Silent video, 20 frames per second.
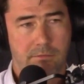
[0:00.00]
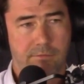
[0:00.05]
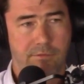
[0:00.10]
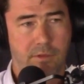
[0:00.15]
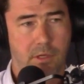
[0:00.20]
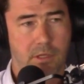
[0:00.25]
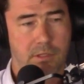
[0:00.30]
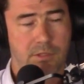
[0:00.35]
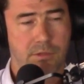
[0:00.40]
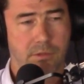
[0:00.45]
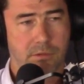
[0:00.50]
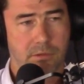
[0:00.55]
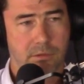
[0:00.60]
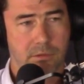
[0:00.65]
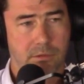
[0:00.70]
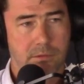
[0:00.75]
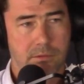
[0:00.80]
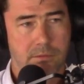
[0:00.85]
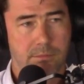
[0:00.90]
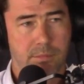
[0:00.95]
virtual
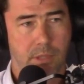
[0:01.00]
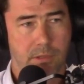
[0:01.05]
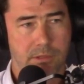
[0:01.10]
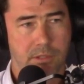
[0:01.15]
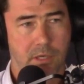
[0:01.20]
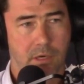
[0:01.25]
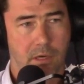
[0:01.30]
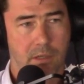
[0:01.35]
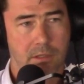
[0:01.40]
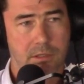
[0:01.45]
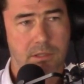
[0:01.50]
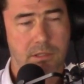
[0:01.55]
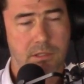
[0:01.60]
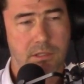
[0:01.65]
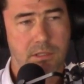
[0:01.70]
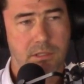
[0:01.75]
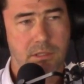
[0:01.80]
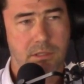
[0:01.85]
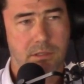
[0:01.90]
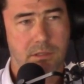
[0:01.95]

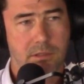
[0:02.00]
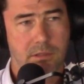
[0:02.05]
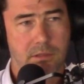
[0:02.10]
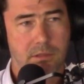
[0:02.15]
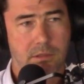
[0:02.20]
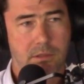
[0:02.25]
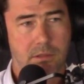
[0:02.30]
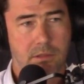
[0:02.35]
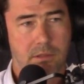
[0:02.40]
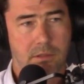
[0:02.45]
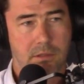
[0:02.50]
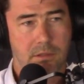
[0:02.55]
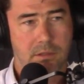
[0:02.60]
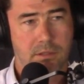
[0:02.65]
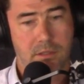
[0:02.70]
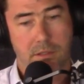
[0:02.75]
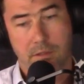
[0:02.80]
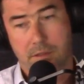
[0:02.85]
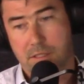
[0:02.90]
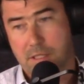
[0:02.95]
podcasts
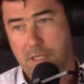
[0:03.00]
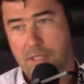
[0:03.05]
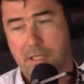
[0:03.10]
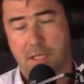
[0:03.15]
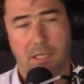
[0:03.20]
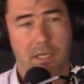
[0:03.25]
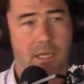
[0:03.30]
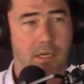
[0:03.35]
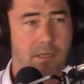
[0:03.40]
to sitting mm.